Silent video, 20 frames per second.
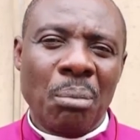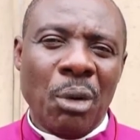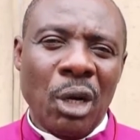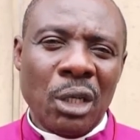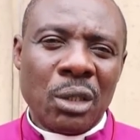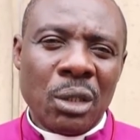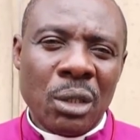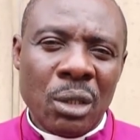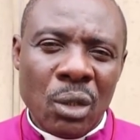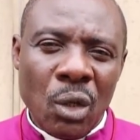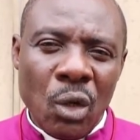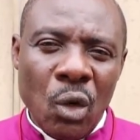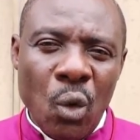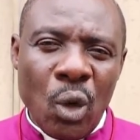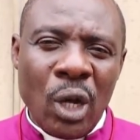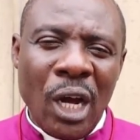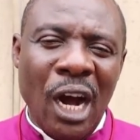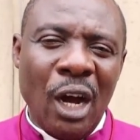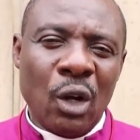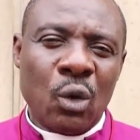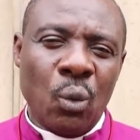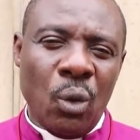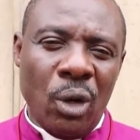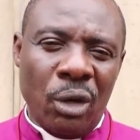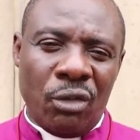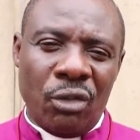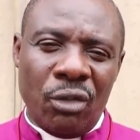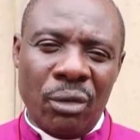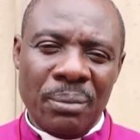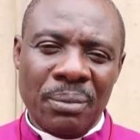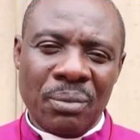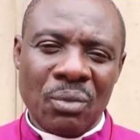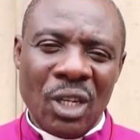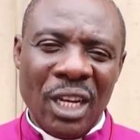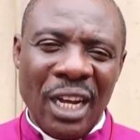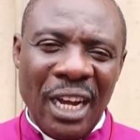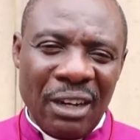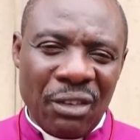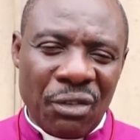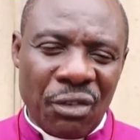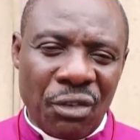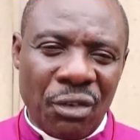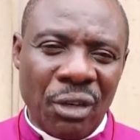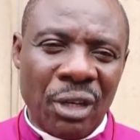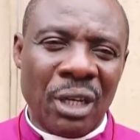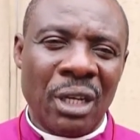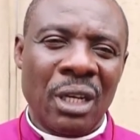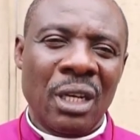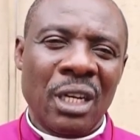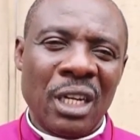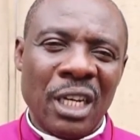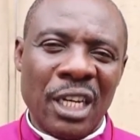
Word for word: But look outwards and see